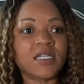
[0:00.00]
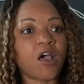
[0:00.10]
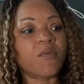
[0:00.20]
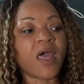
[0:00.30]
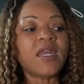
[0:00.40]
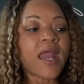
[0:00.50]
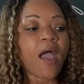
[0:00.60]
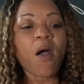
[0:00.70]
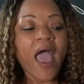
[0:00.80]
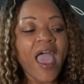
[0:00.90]
Now I'm that. Now
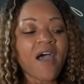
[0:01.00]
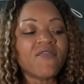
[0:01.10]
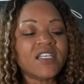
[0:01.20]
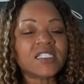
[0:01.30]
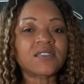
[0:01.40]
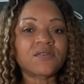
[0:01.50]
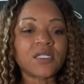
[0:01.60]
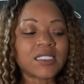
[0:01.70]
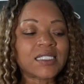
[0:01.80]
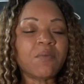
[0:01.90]
I have this
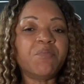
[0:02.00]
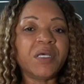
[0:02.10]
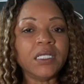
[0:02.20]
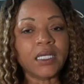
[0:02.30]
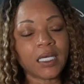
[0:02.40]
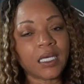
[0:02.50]
stability